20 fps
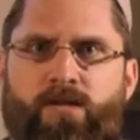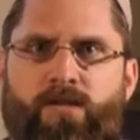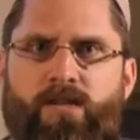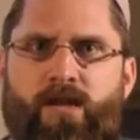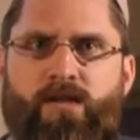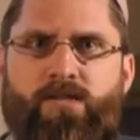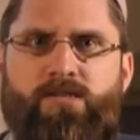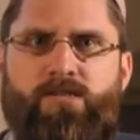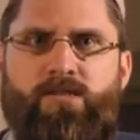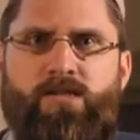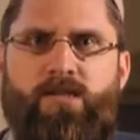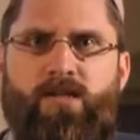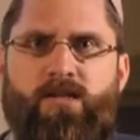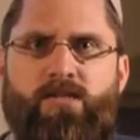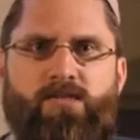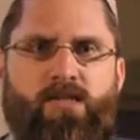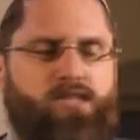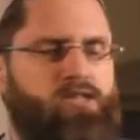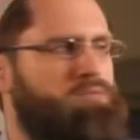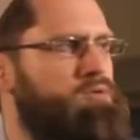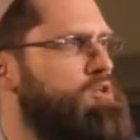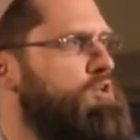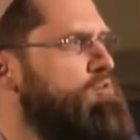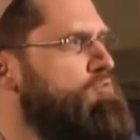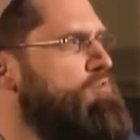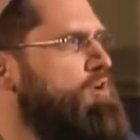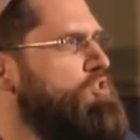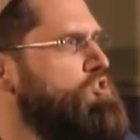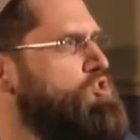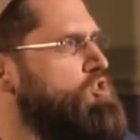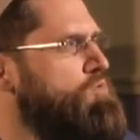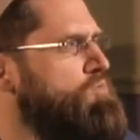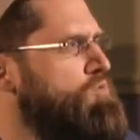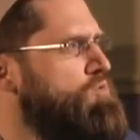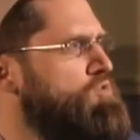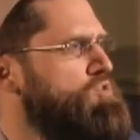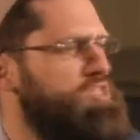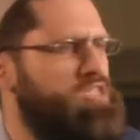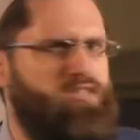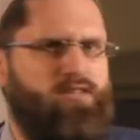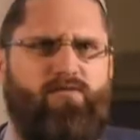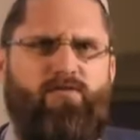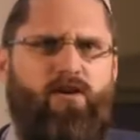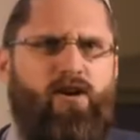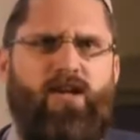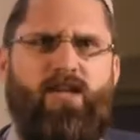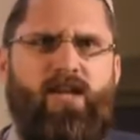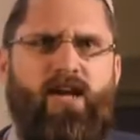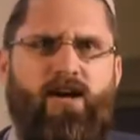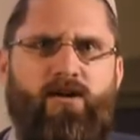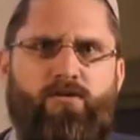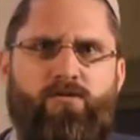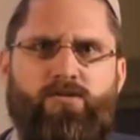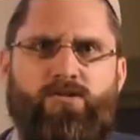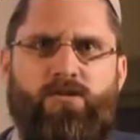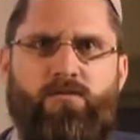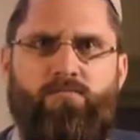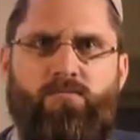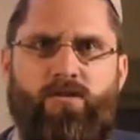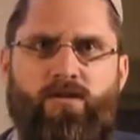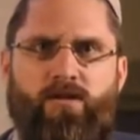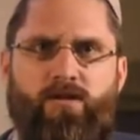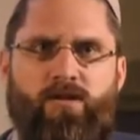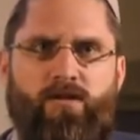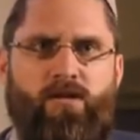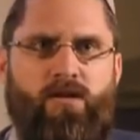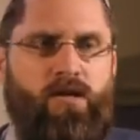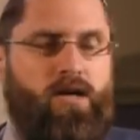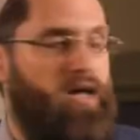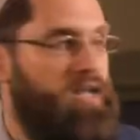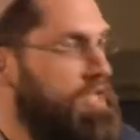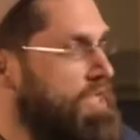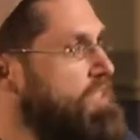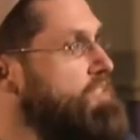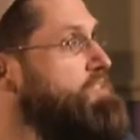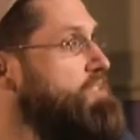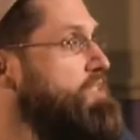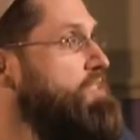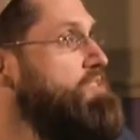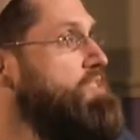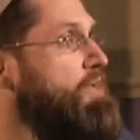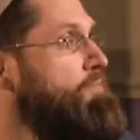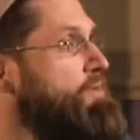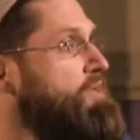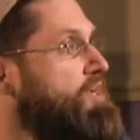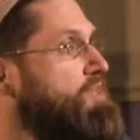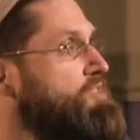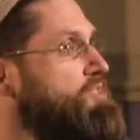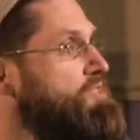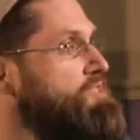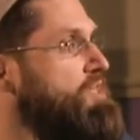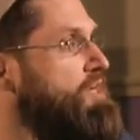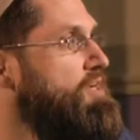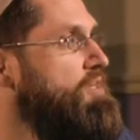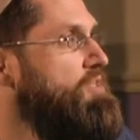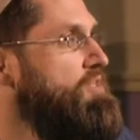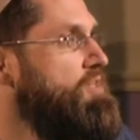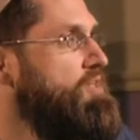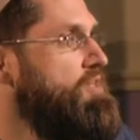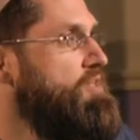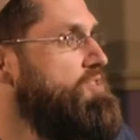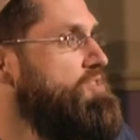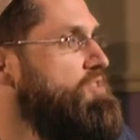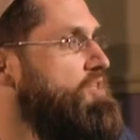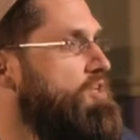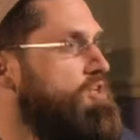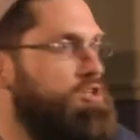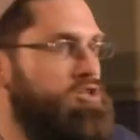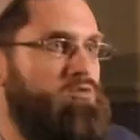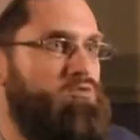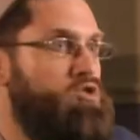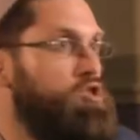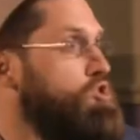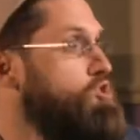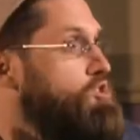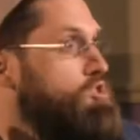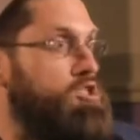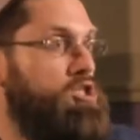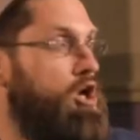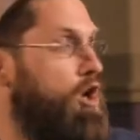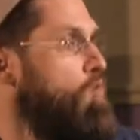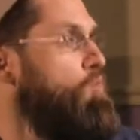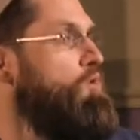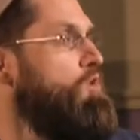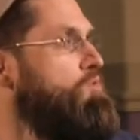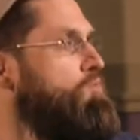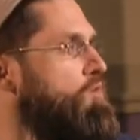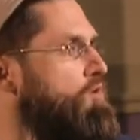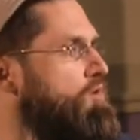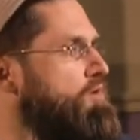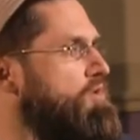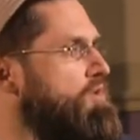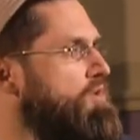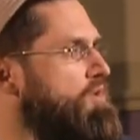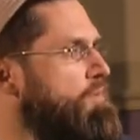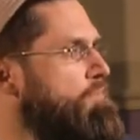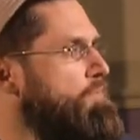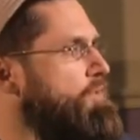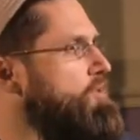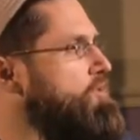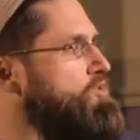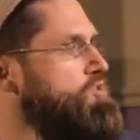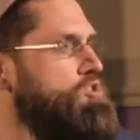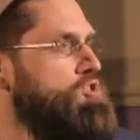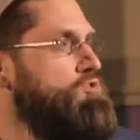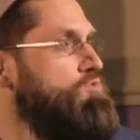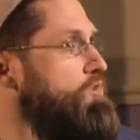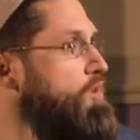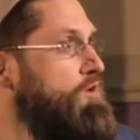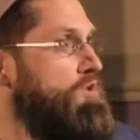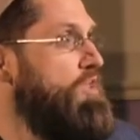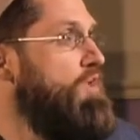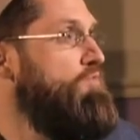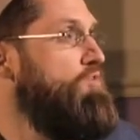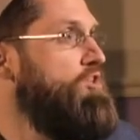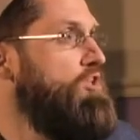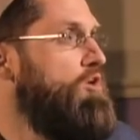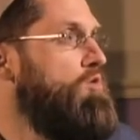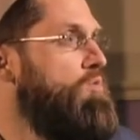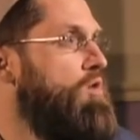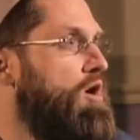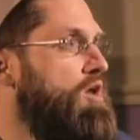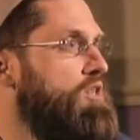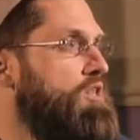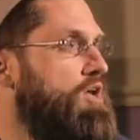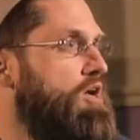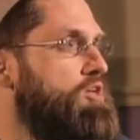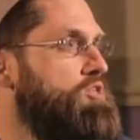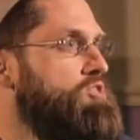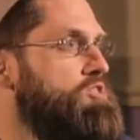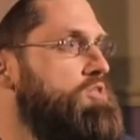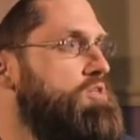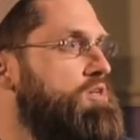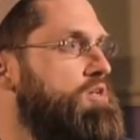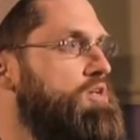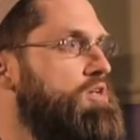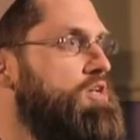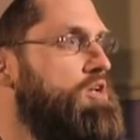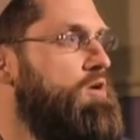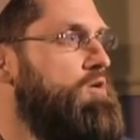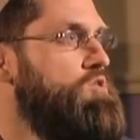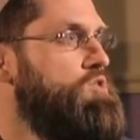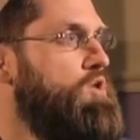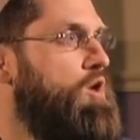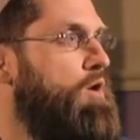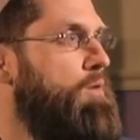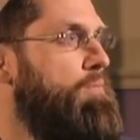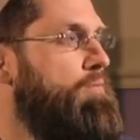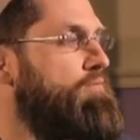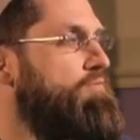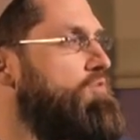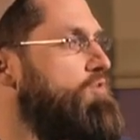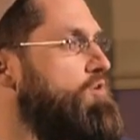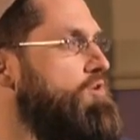destiny? He says, I'm going to run towards it to find out or something. And that is the Islamic understanding, is that you just go with what, because you never know what Allah's going to open